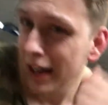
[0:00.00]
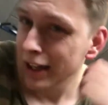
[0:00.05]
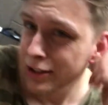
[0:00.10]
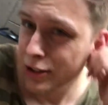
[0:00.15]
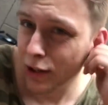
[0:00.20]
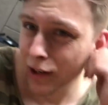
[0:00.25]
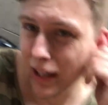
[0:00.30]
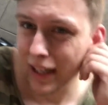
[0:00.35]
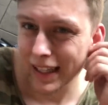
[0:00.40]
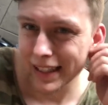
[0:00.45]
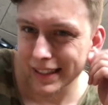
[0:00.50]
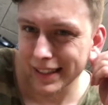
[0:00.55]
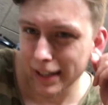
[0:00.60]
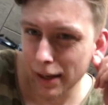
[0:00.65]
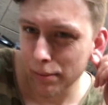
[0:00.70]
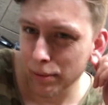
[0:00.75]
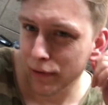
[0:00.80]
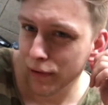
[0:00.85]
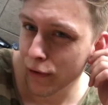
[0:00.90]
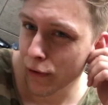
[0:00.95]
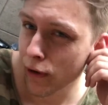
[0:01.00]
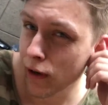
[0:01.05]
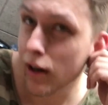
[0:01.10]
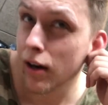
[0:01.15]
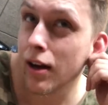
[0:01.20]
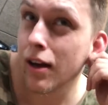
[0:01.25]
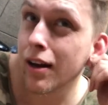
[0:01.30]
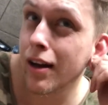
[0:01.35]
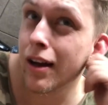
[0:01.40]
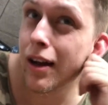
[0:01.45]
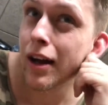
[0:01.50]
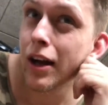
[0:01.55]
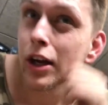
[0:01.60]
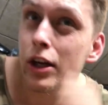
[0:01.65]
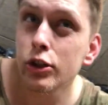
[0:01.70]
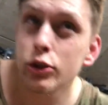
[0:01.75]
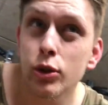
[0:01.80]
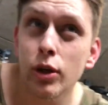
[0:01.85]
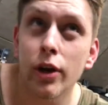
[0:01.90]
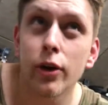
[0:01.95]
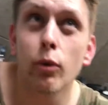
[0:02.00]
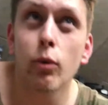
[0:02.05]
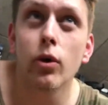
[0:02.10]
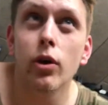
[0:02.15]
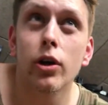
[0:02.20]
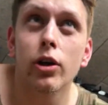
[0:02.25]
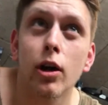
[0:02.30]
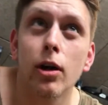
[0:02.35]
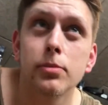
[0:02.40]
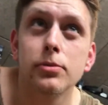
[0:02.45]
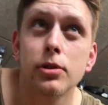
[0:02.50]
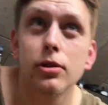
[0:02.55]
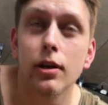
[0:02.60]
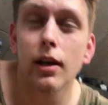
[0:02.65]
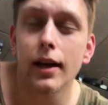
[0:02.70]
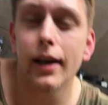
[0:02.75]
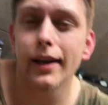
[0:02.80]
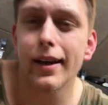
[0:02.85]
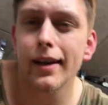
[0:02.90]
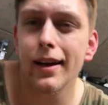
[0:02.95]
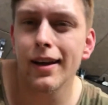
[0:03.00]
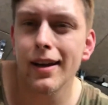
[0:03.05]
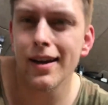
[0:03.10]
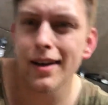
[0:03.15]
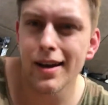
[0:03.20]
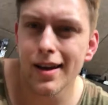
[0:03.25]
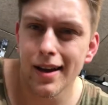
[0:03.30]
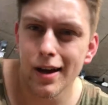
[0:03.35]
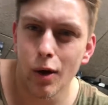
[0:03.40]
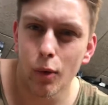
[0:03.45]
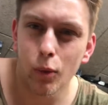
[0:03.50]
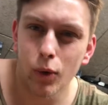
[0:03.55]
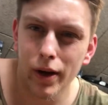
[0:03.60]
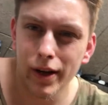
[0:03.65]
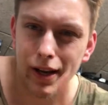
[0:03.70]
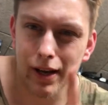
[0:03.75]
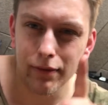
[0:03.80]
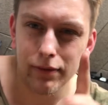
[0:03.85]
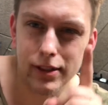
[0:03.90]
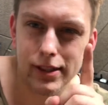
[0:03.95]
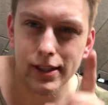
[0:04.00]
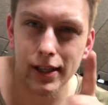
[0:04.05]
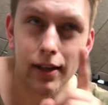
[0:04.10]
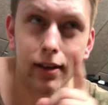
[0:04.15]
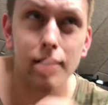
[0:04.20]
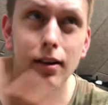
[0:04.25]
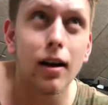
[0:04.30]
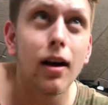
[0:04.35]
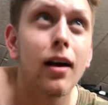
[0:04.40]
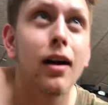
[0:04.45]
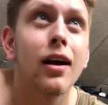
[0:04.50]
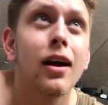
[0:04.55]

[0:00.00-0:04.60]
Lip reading: So like I said before, trying to work up to like 1 heavy single.